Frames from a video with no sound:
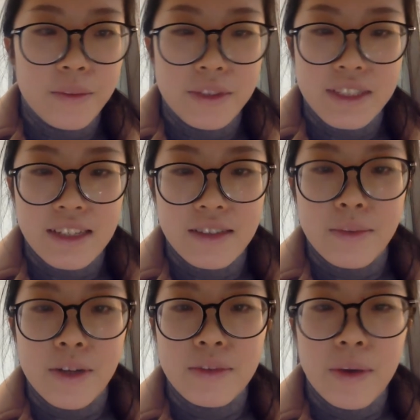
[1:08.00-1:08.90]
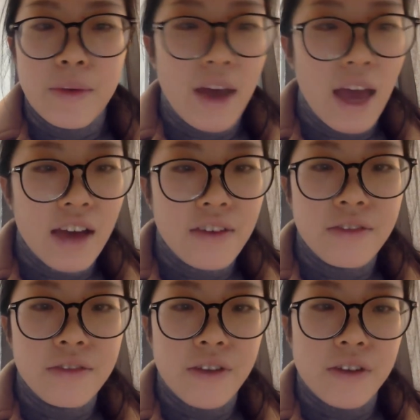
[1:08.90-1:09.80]
since most people have
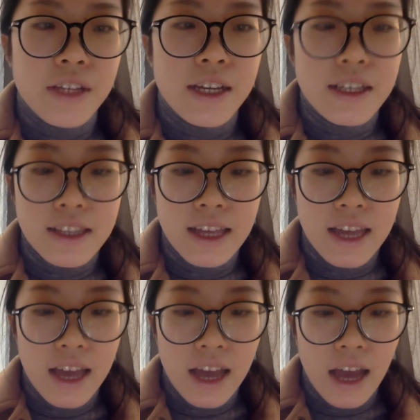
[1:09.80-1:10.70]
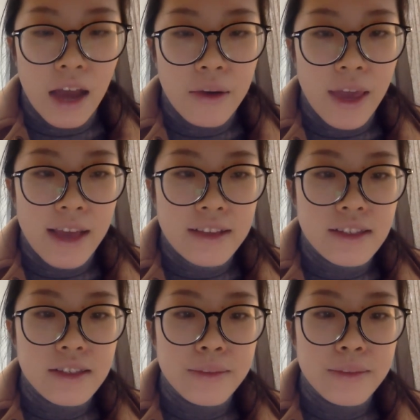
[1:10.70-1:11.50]
voted, I will end this